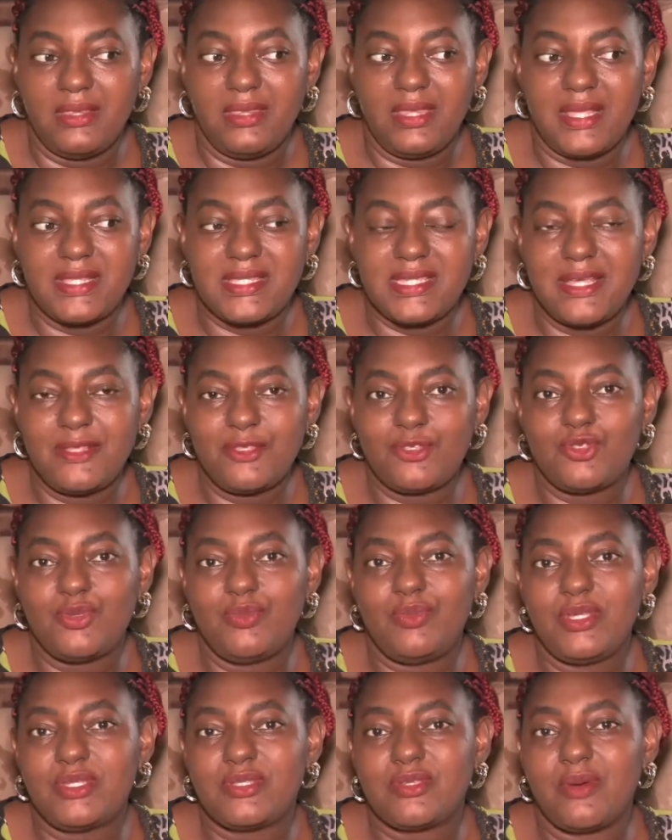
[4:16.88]
there tends to
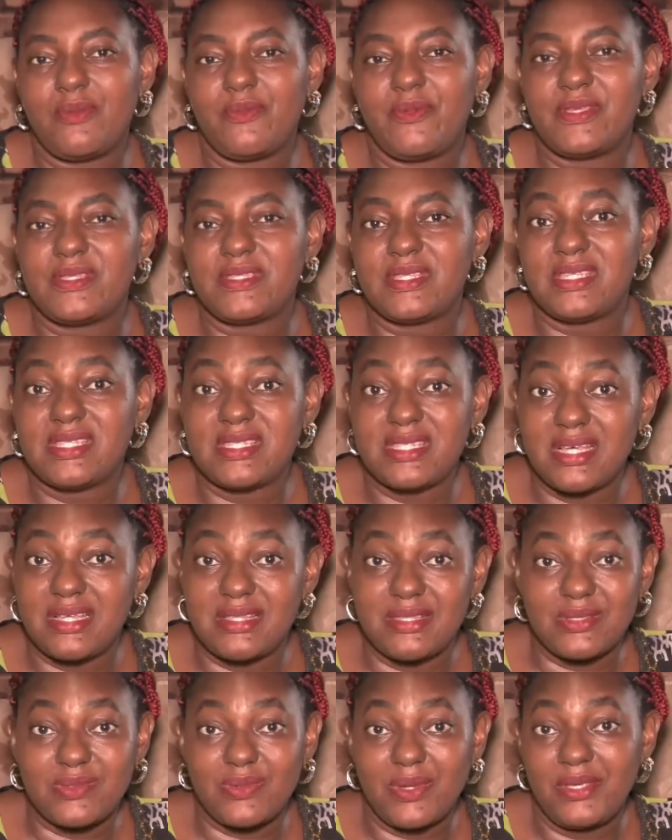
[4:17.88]
be some
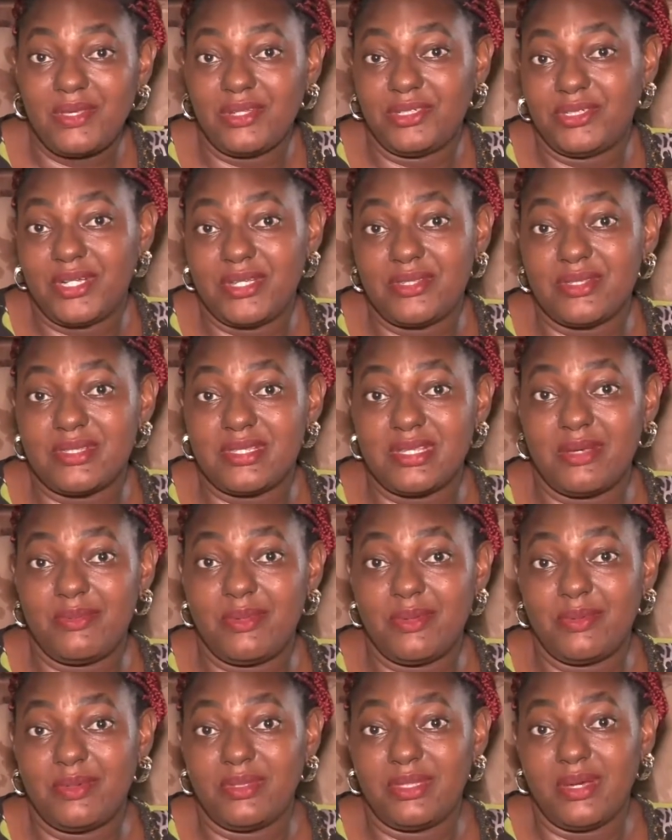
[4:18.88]
resistance when you're trying to tell
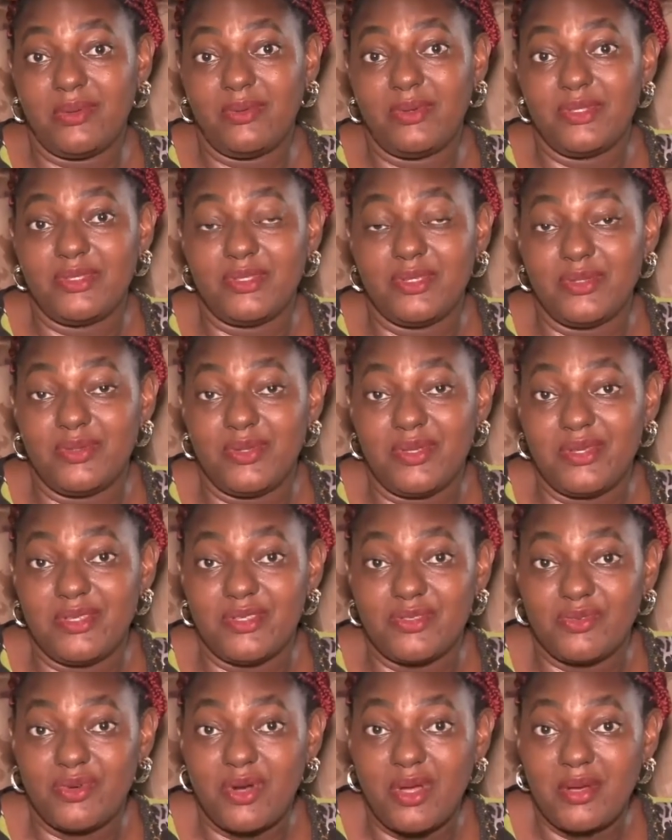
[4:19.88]
people that what you're doing
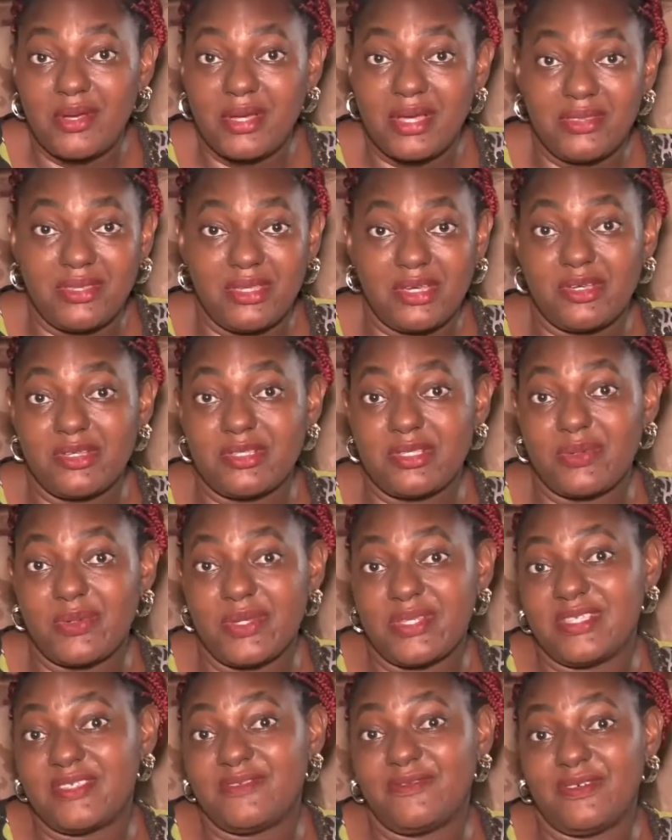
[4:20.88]
is wrong and the
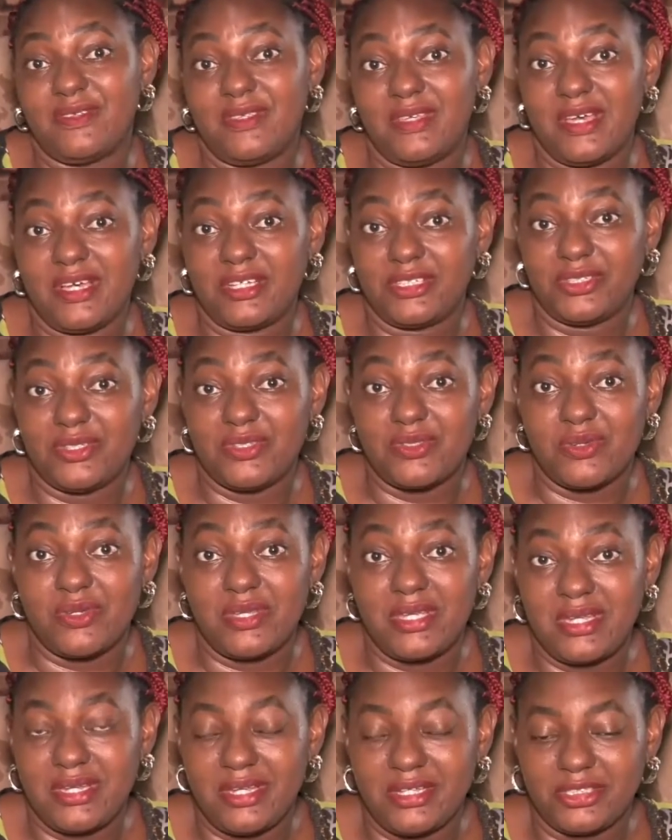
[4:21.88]
consequences for the actions or
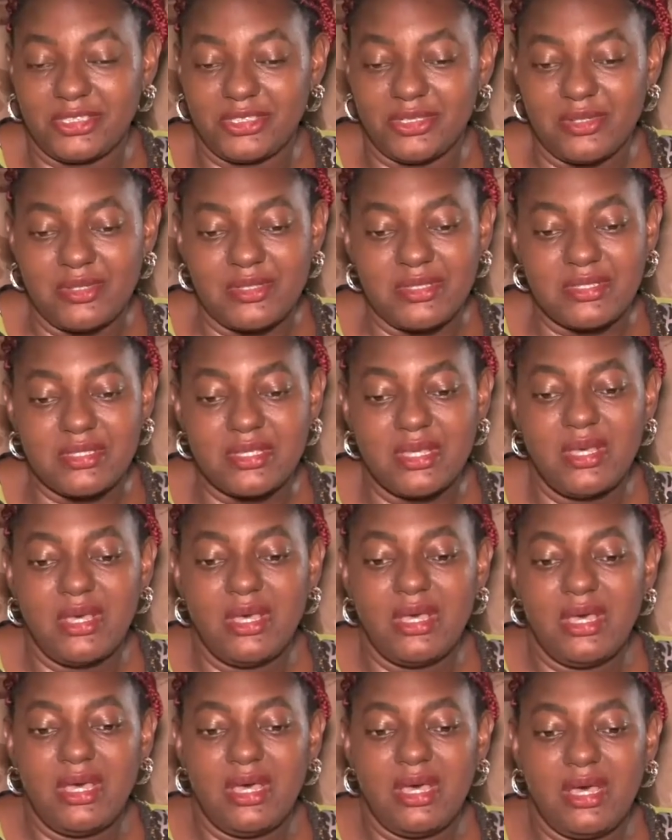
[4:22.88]
inactions.
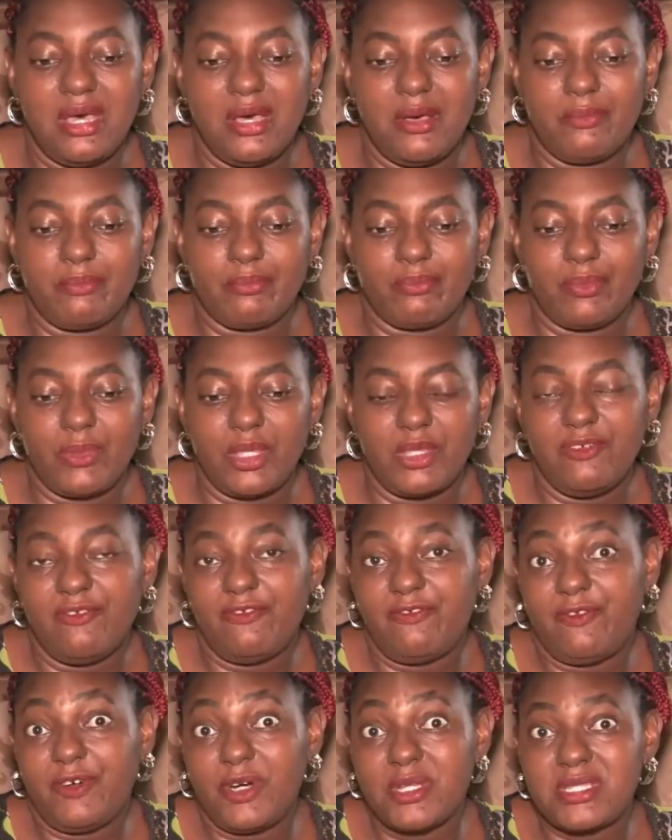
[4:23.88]

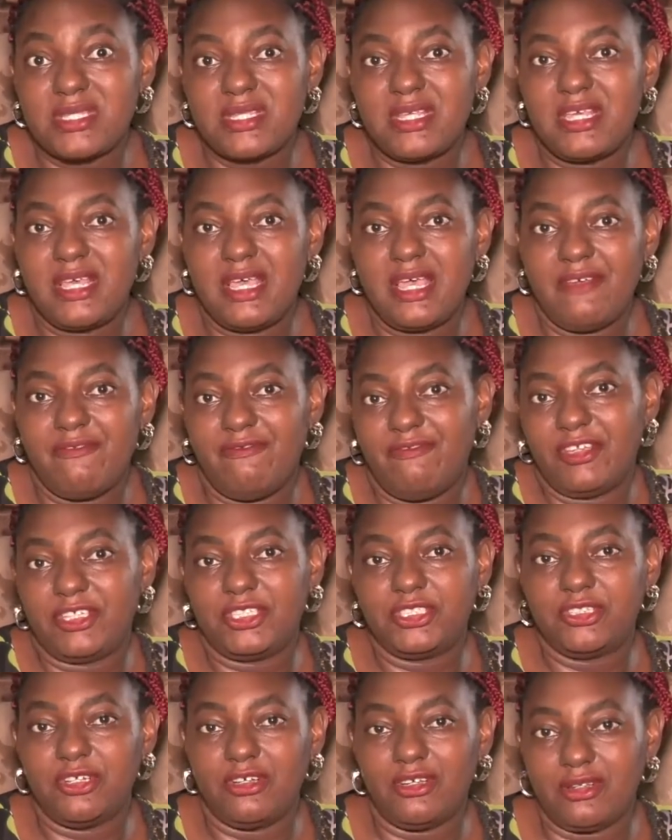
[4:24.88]
Forced
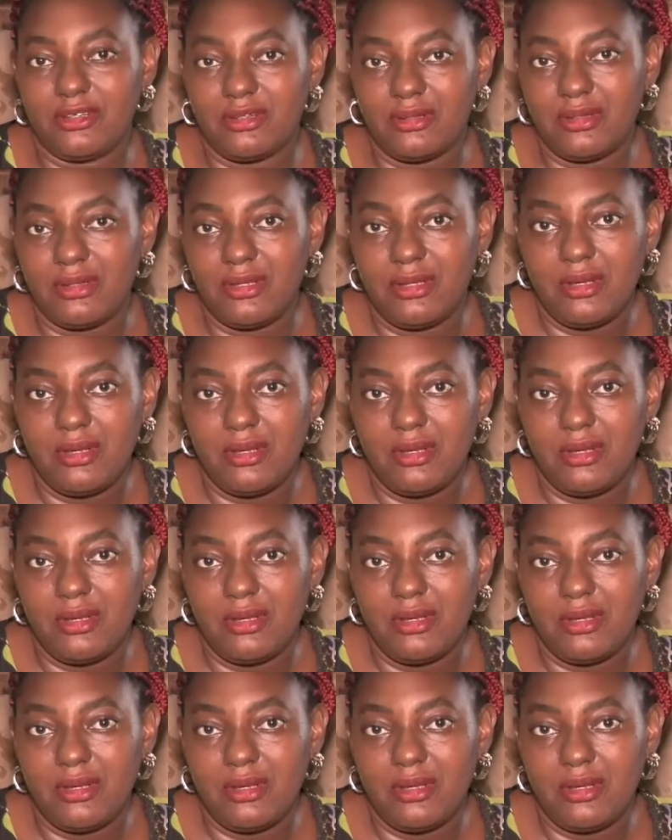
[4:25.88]
eviction,